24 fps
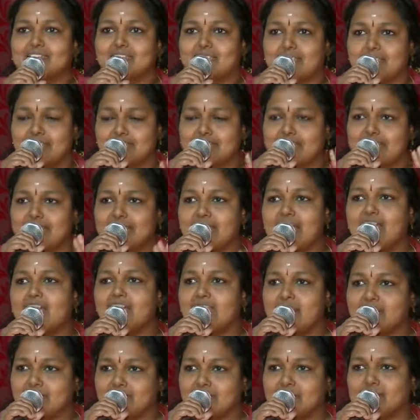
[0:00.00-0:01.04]
Indha naal
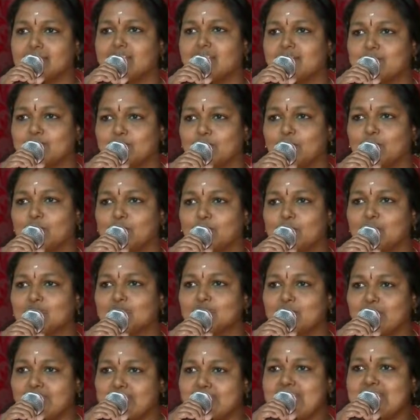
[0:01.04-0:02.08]
avarku da sondham. So
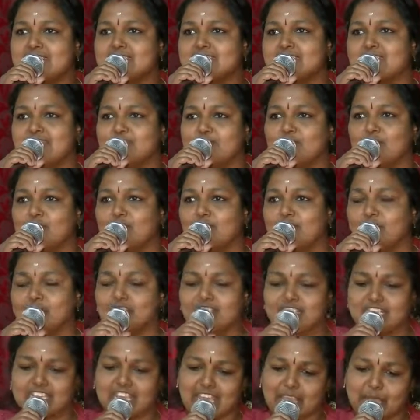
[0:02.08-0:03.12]
he is the hero of the
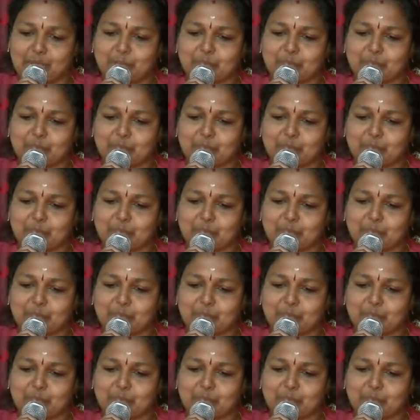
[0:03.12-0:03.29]
day.